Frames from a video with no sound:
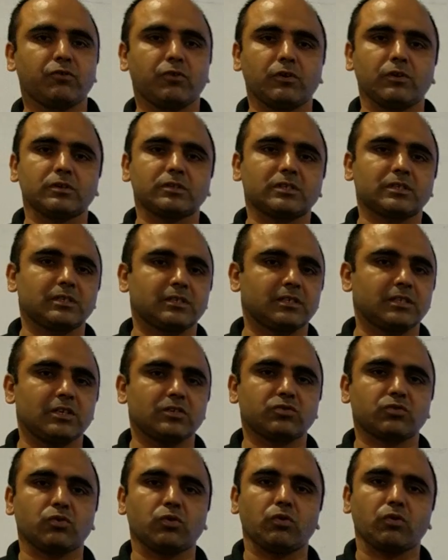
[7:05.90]
first
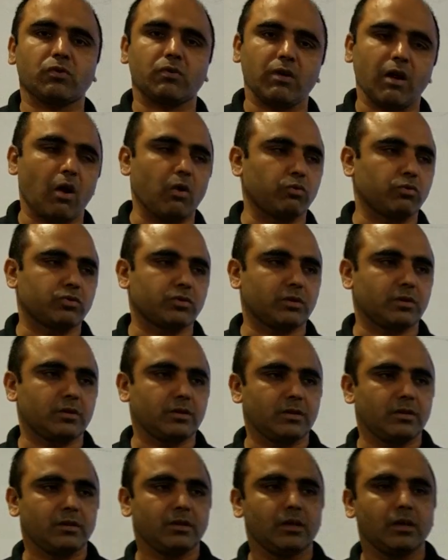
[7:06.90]
CISCO router.
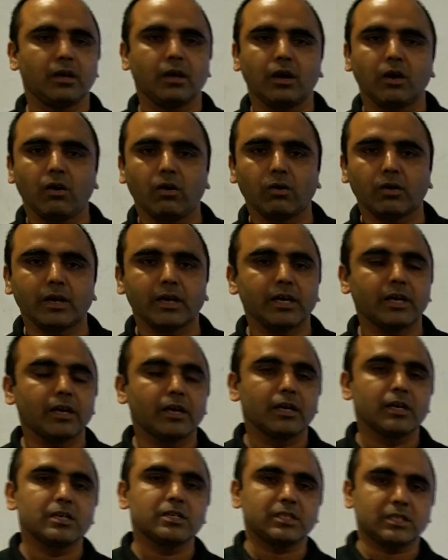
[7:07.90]

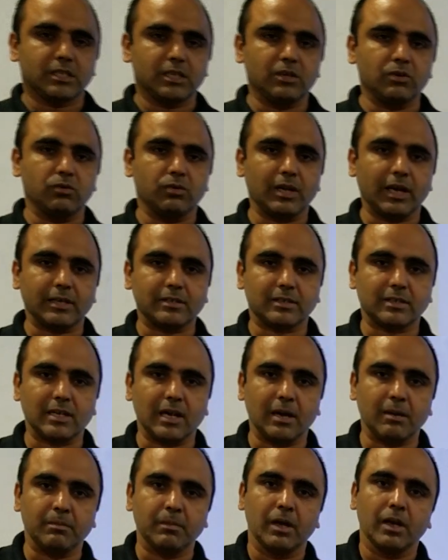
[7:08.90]
Okay, see you next
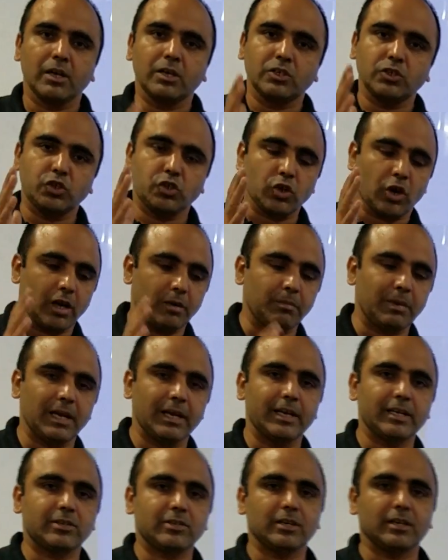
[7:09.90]
time. Join me
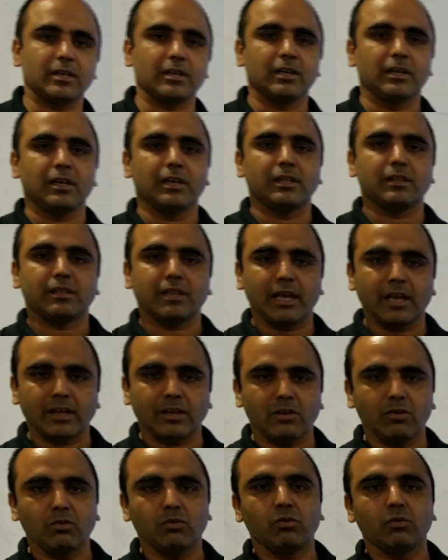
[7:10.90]
later.
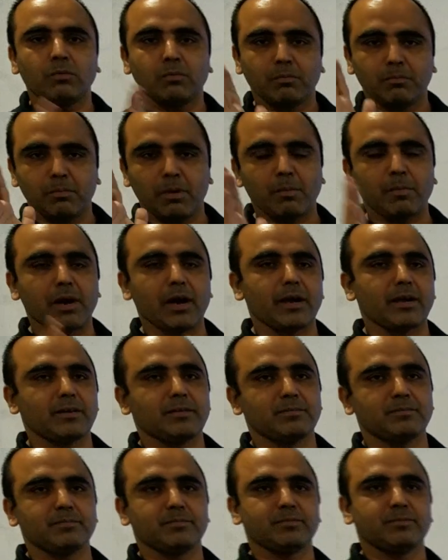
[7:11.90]
Thank you. Bye bye.